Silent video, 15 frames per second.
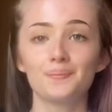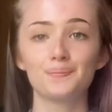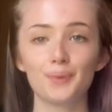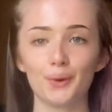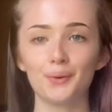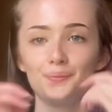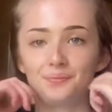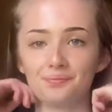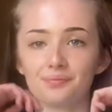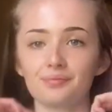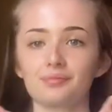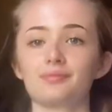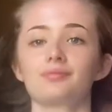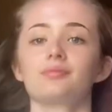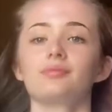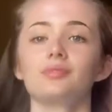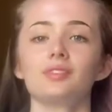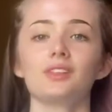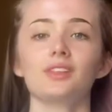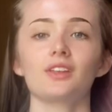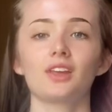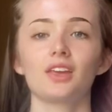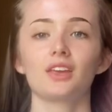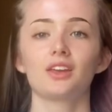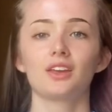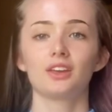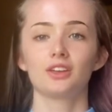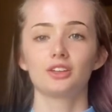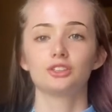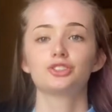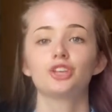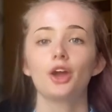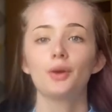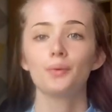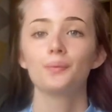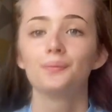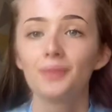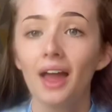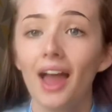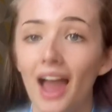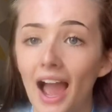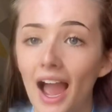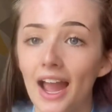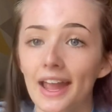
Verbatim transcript: But so I